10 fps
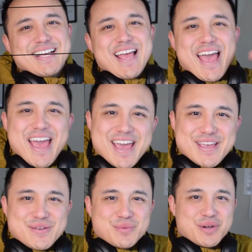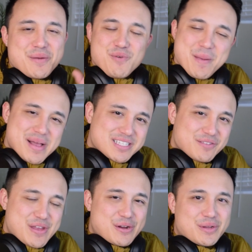Hey, we'll get right back to
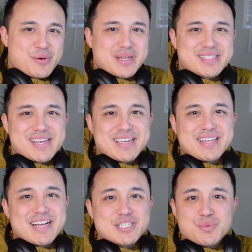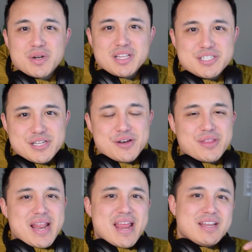the video in a quick second. I just want to let you know
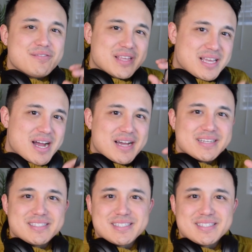that any of the guides,